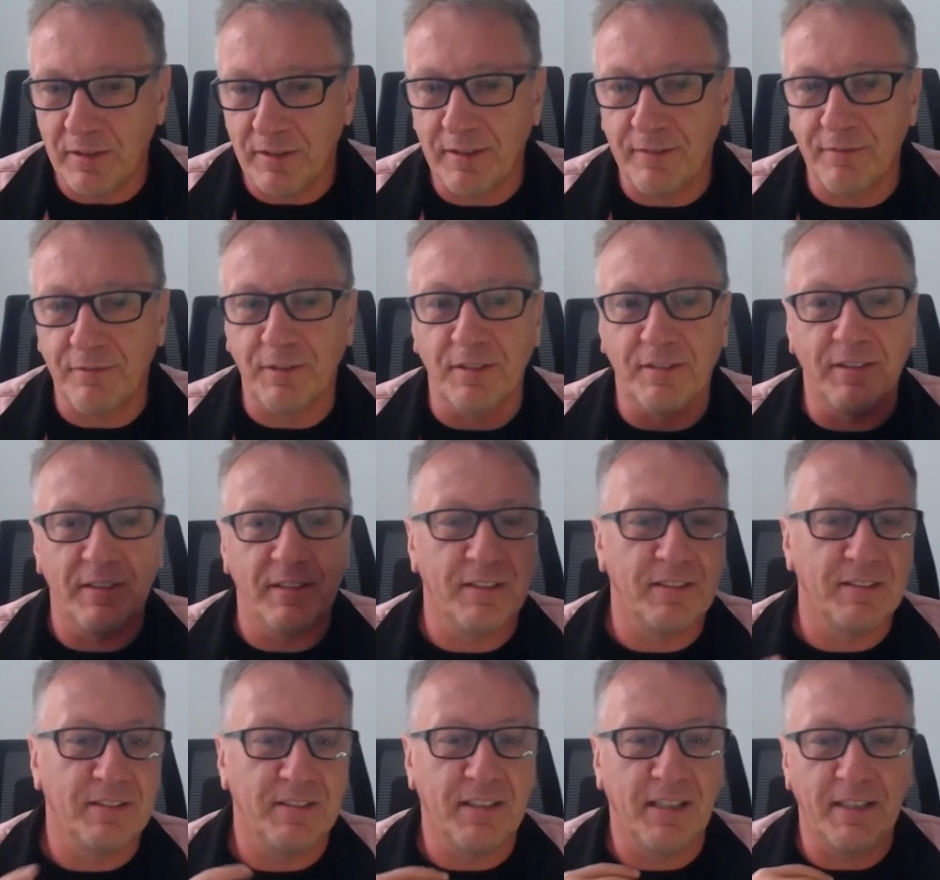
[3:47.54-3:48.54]
everything
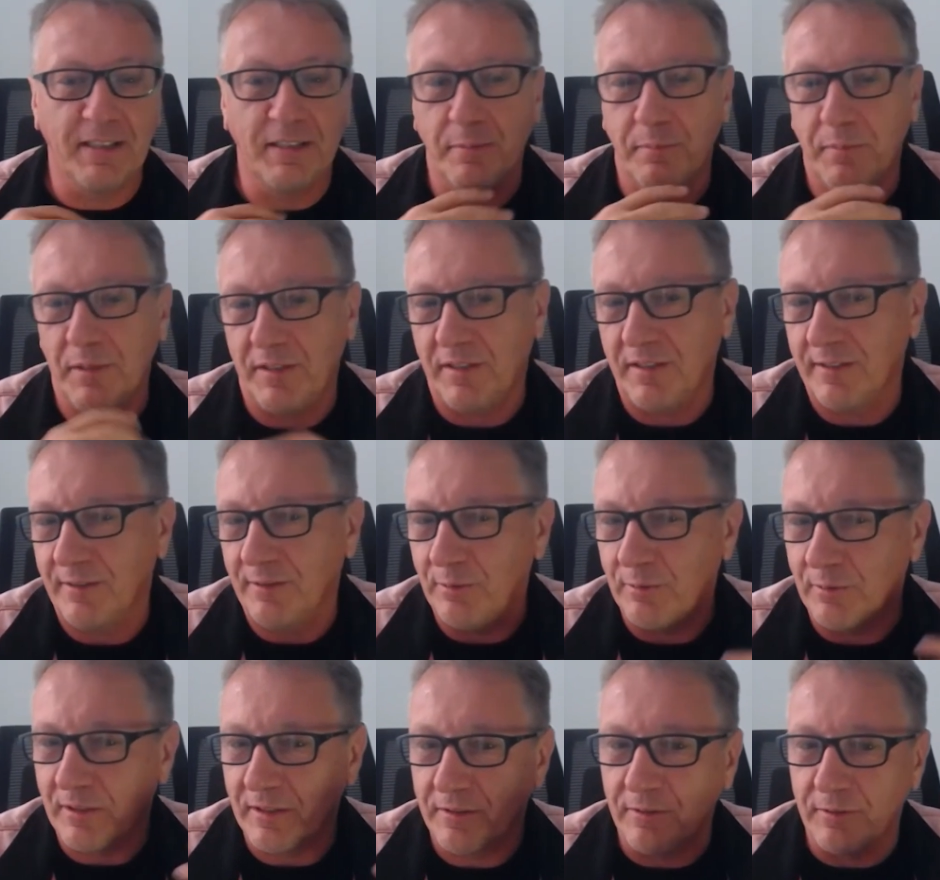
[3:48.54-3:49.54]
is dynamic and you
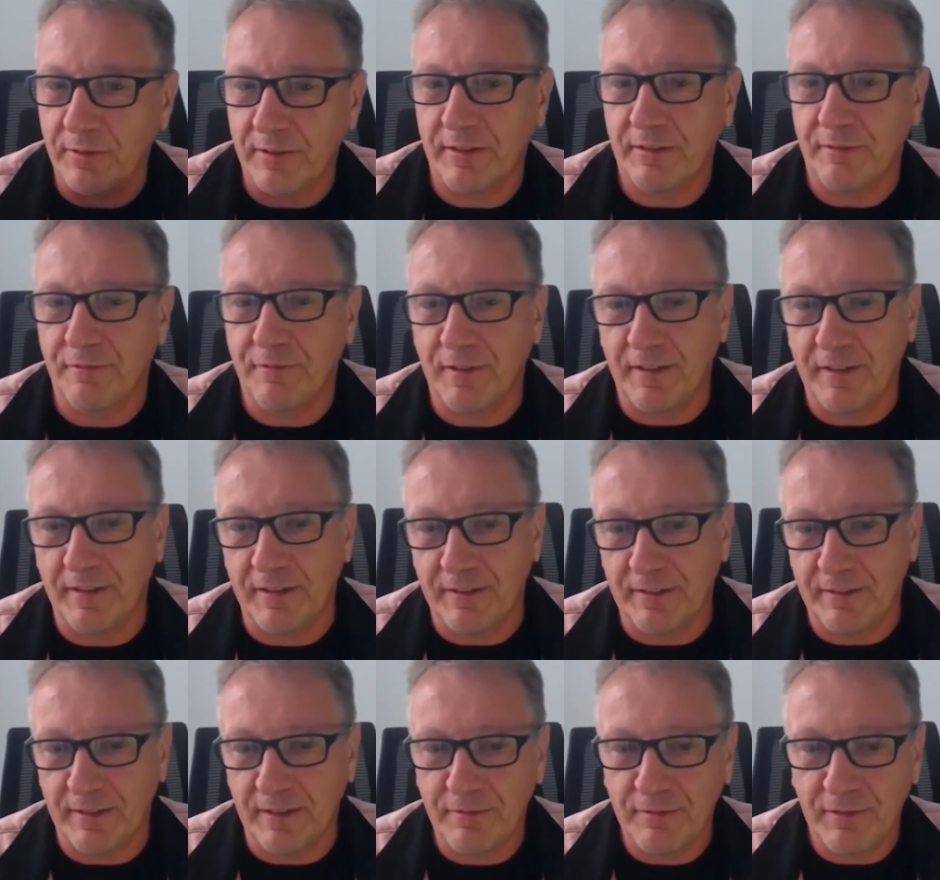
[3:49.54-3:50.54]
can
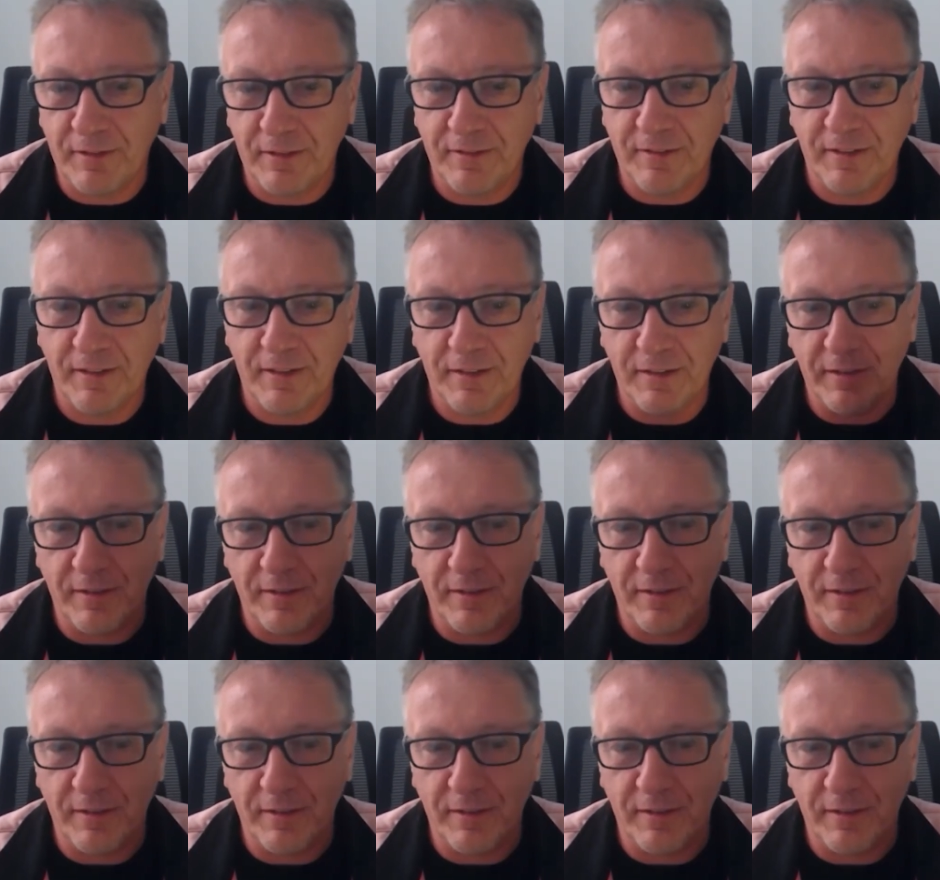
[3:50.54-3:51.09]
redefine everything.